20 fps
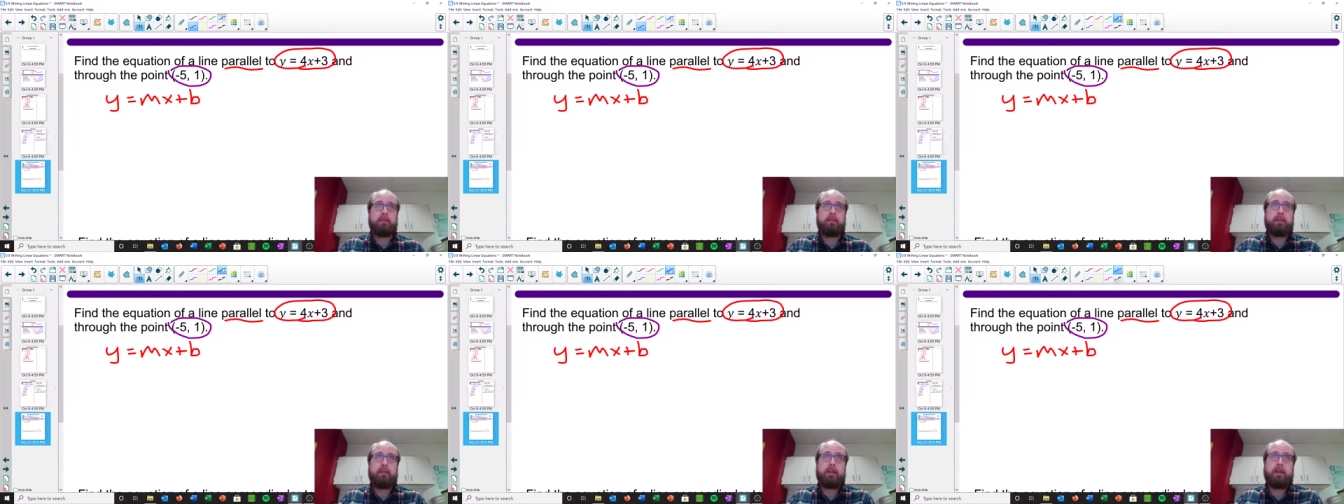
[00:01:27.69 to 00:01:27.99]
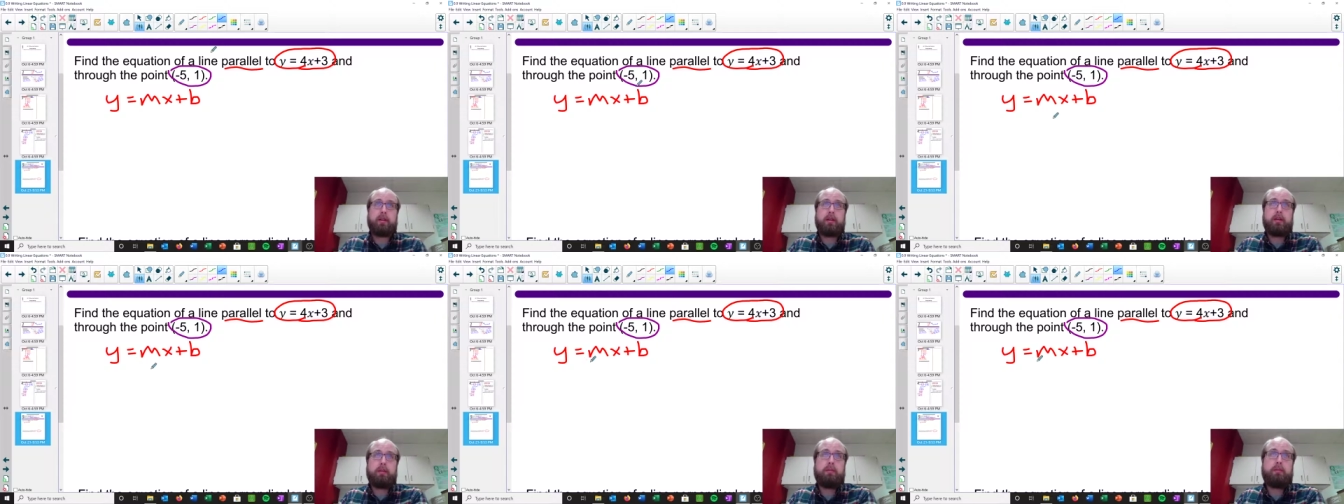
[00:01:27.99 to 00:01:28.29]

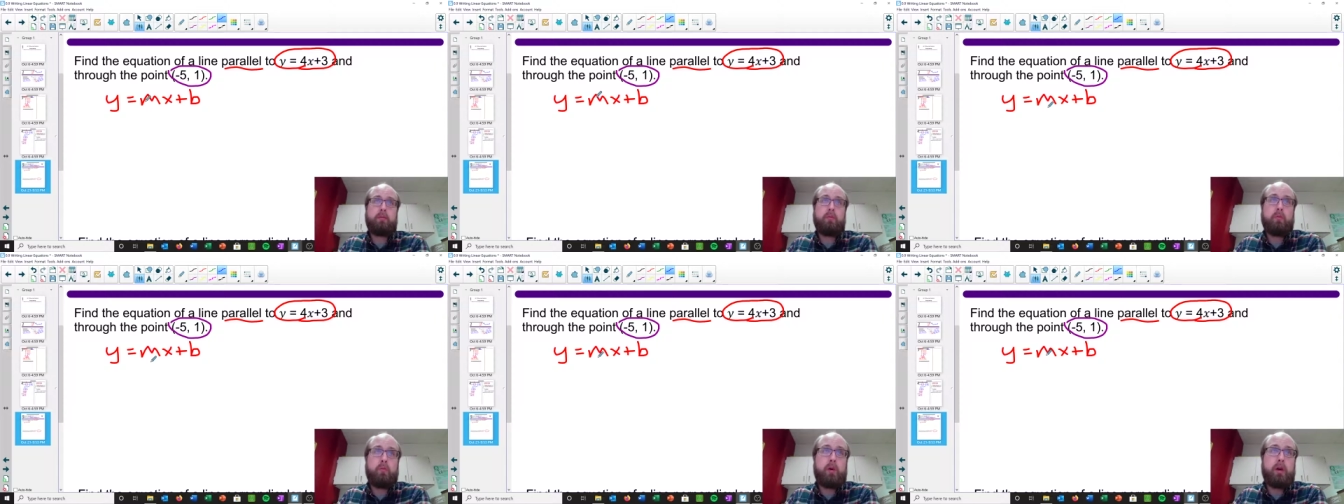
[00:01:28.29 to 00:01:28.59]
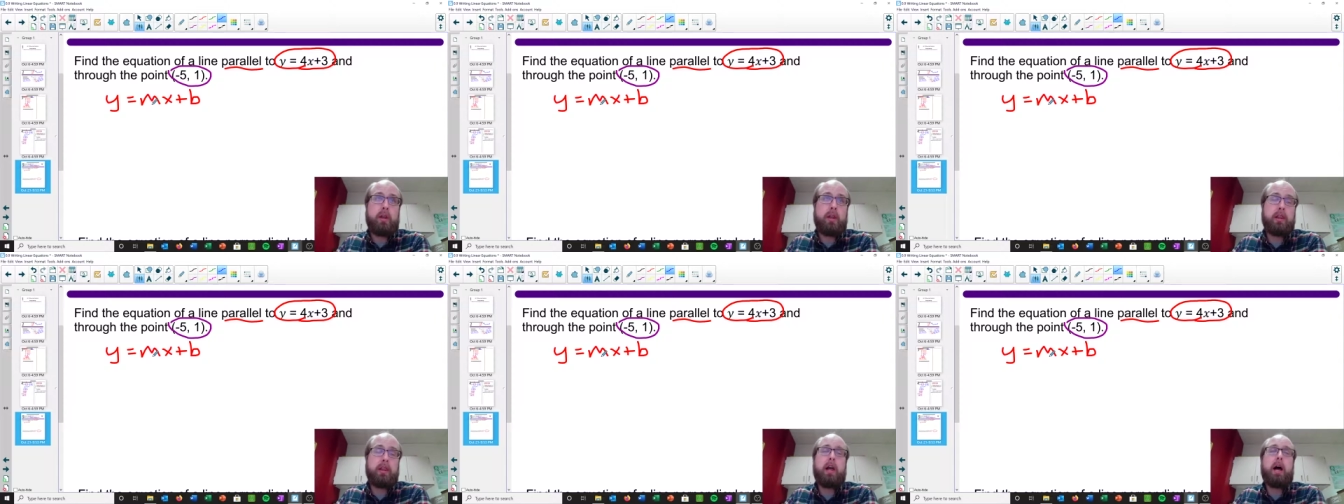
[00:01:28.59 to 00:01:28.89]
the what
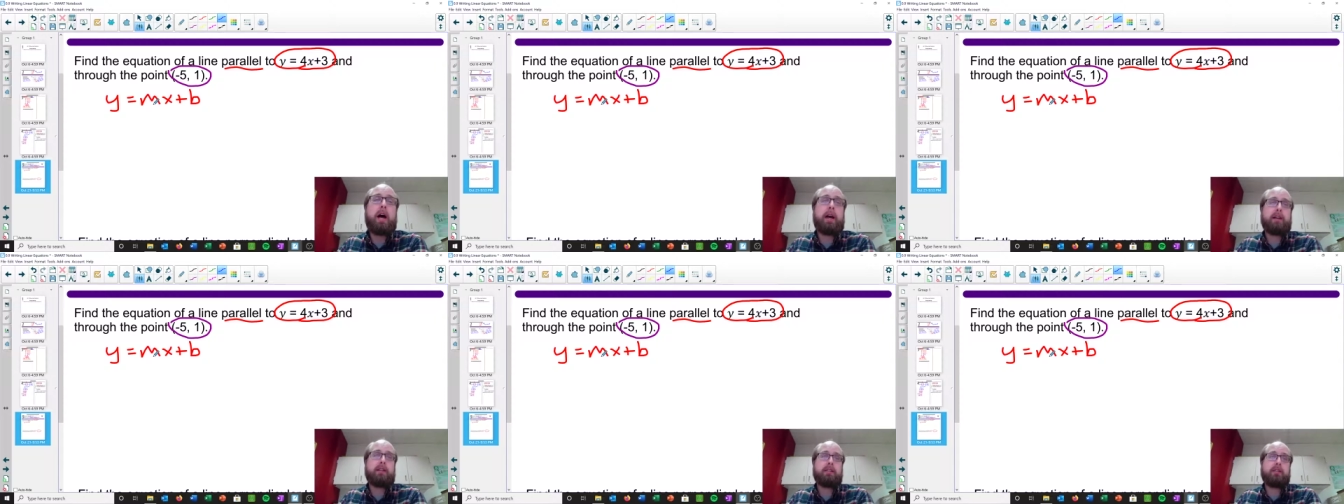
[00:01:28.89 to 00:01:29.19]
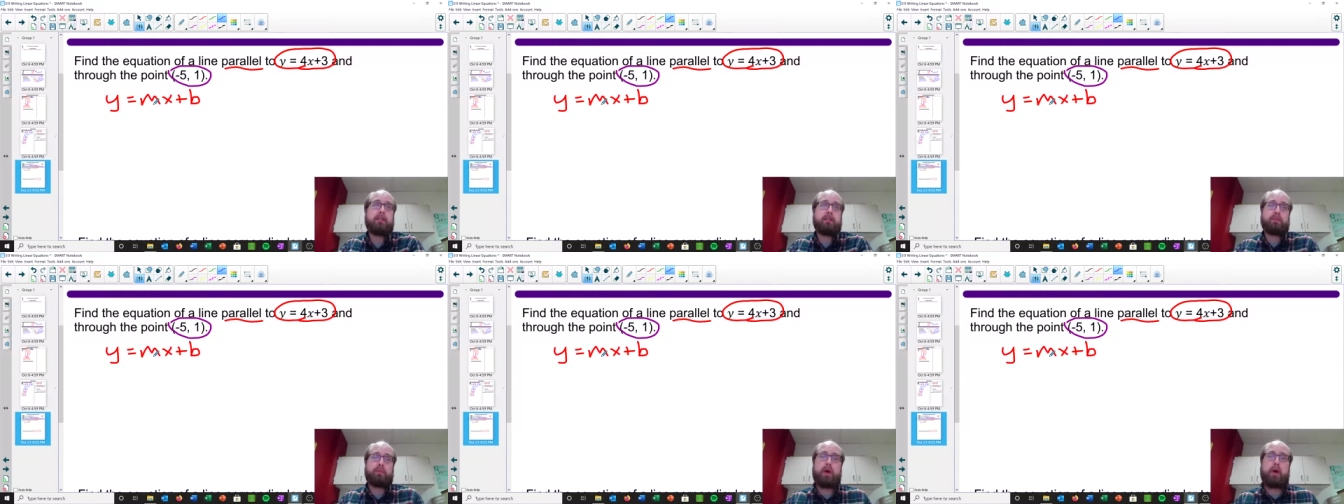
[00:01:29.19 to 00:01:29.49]
unlocks
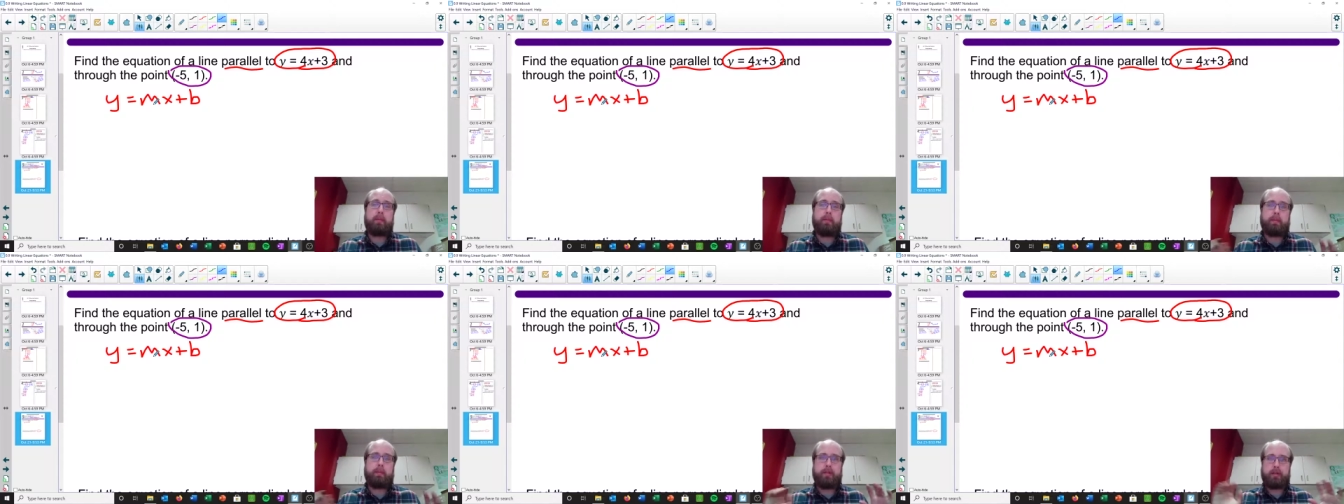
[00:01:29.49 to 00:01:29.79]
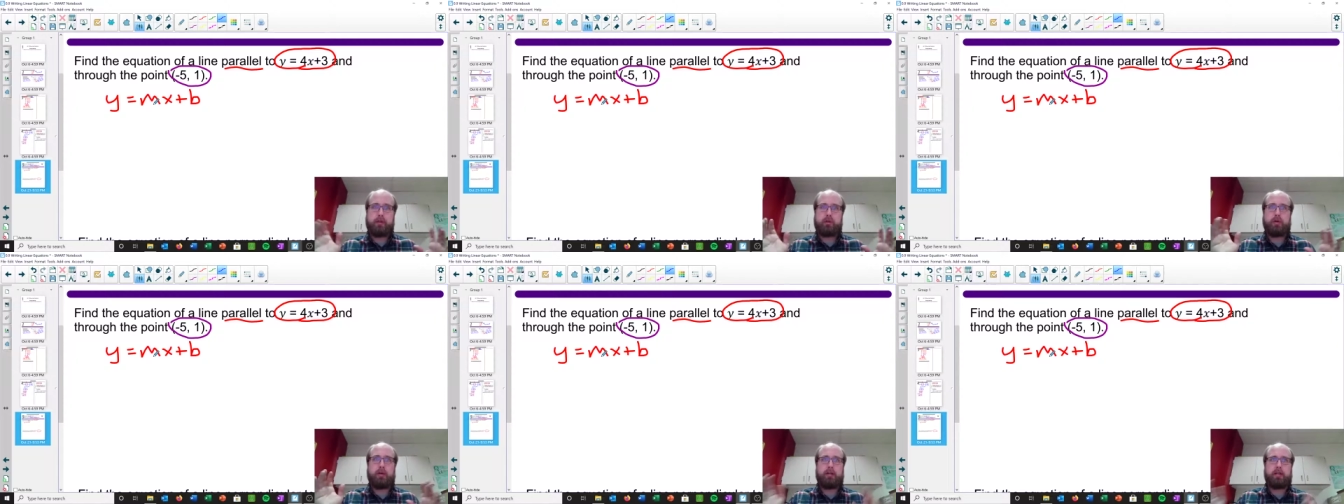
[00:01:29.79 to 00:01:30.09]
this problem, the
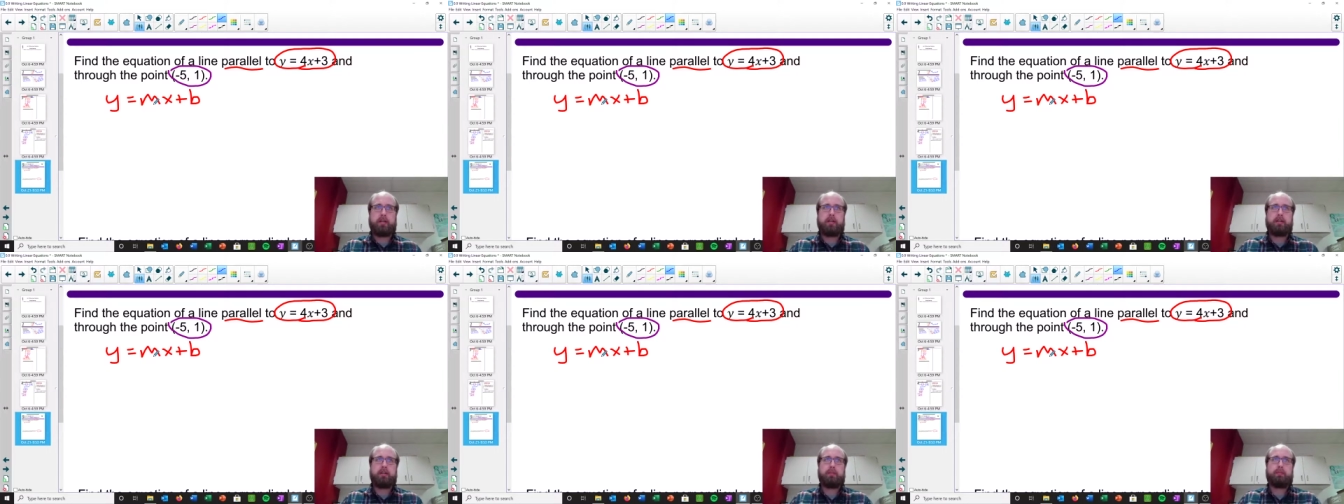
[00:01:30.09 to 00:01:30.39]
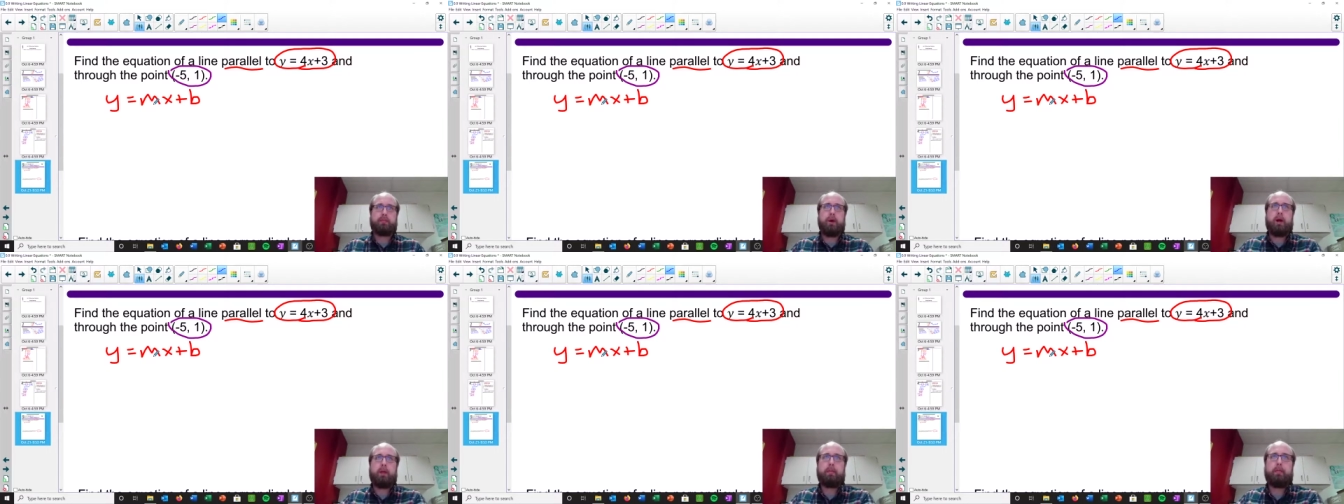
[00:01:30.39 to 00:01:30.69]
trick to this
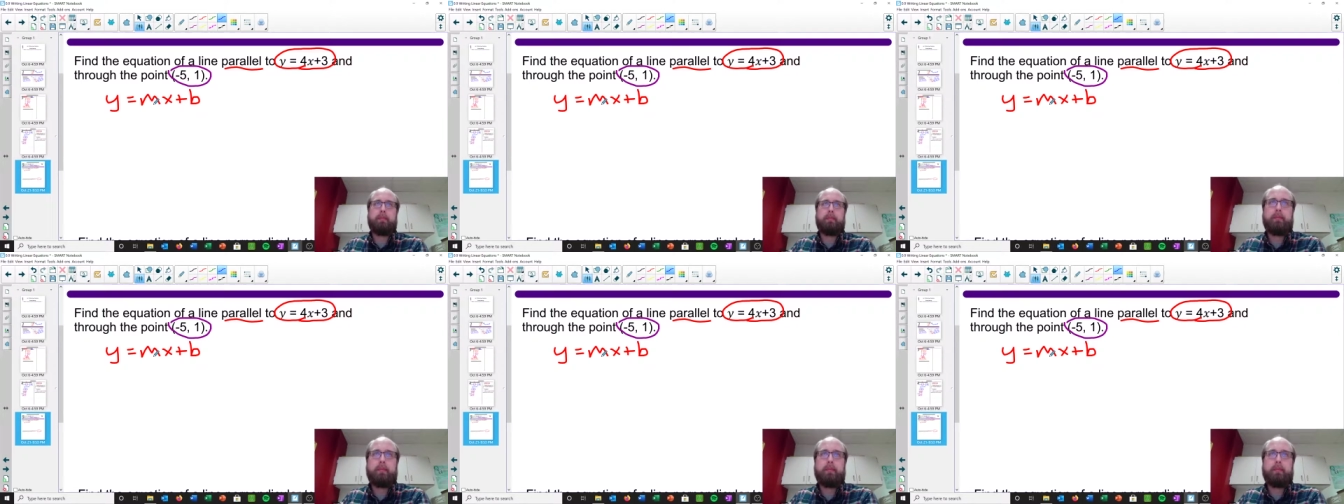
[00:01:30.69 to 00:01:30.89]
problem.